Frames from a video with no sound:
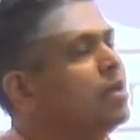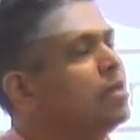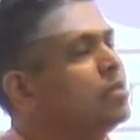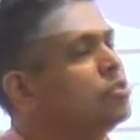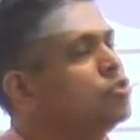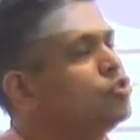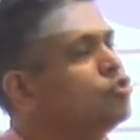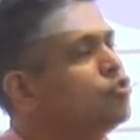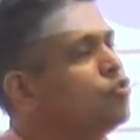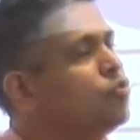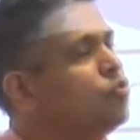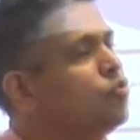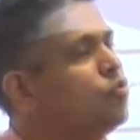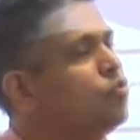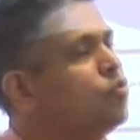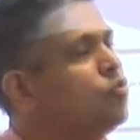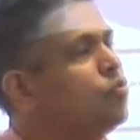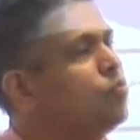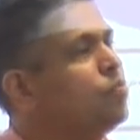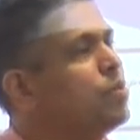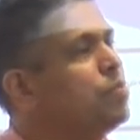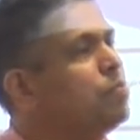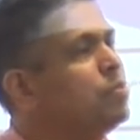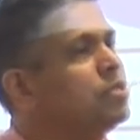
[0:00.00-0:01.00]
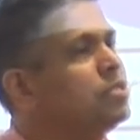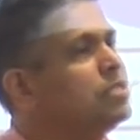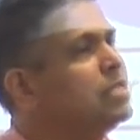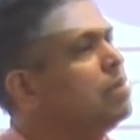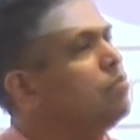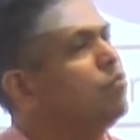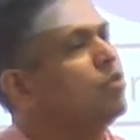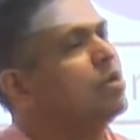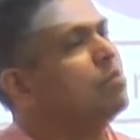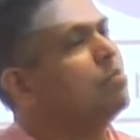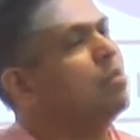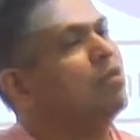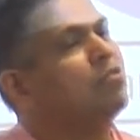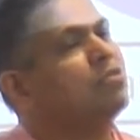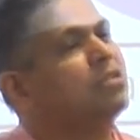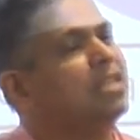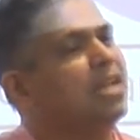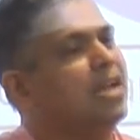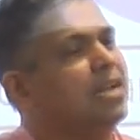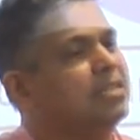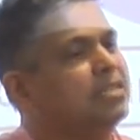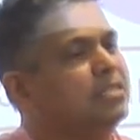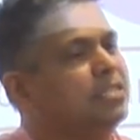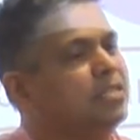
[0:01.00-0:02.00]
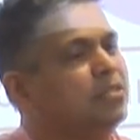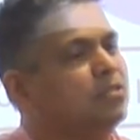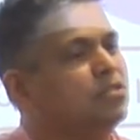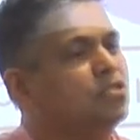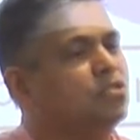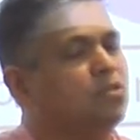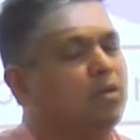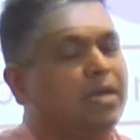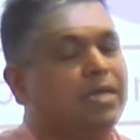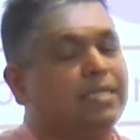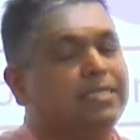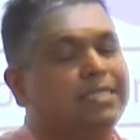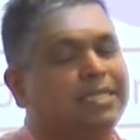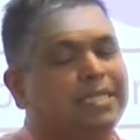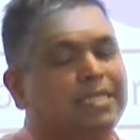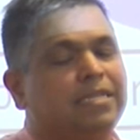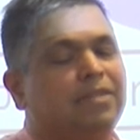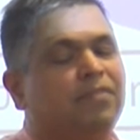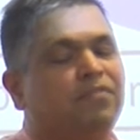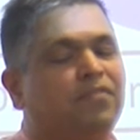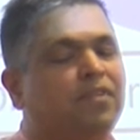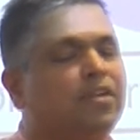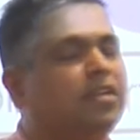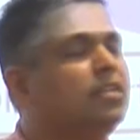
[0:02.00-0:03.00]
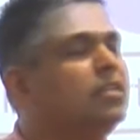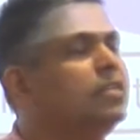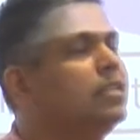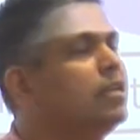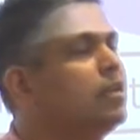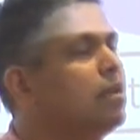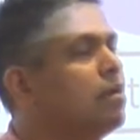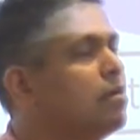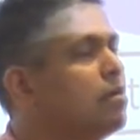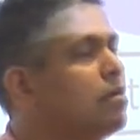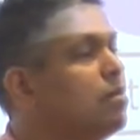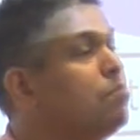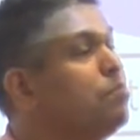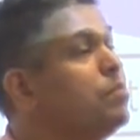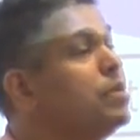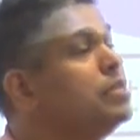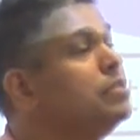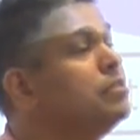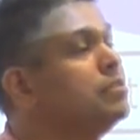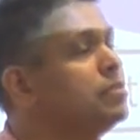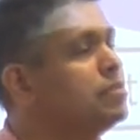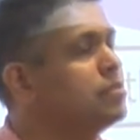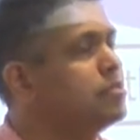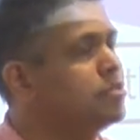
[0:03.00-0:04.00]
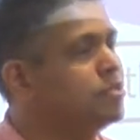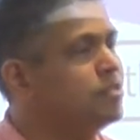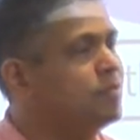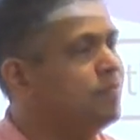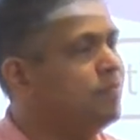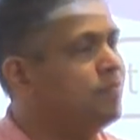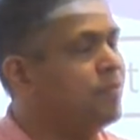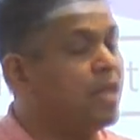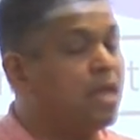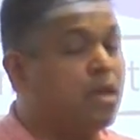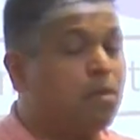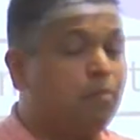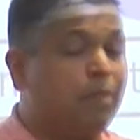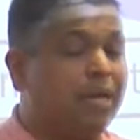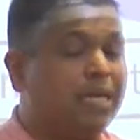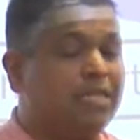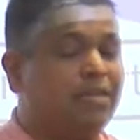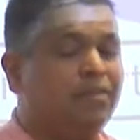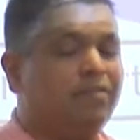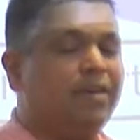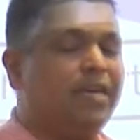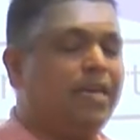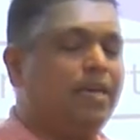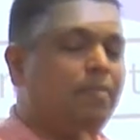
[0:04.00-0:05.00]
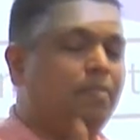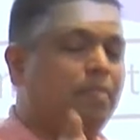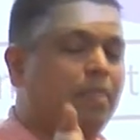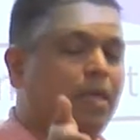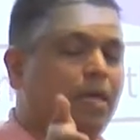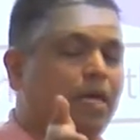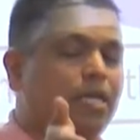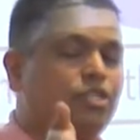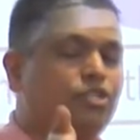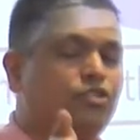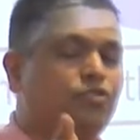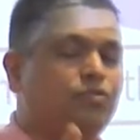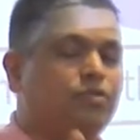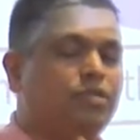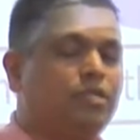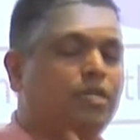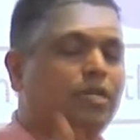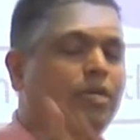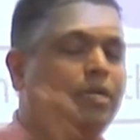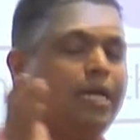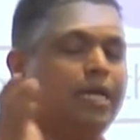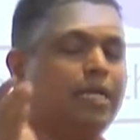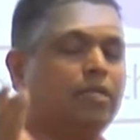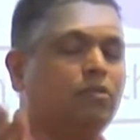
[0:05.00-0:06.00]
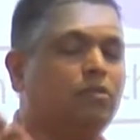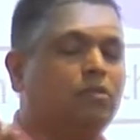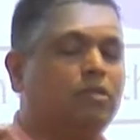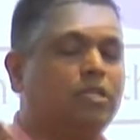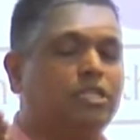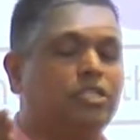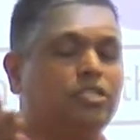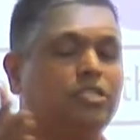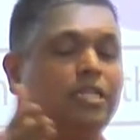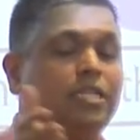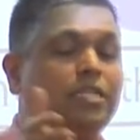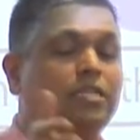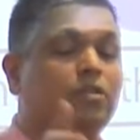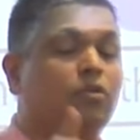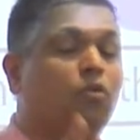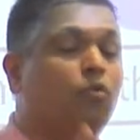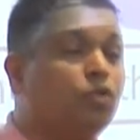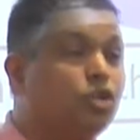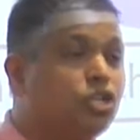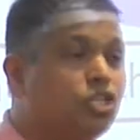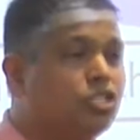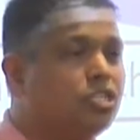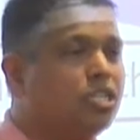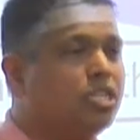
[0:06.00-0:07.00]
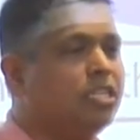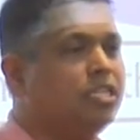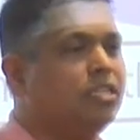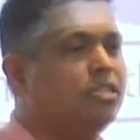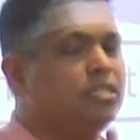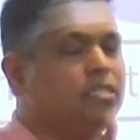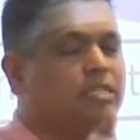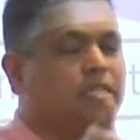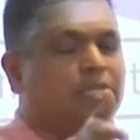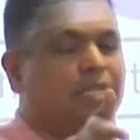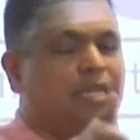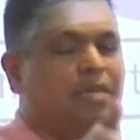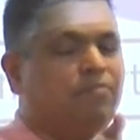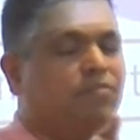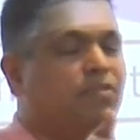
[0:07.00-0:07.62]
So people say, what about that? You know, so I say definitely there are competitors. By the way, I should acknowledge that originally this claim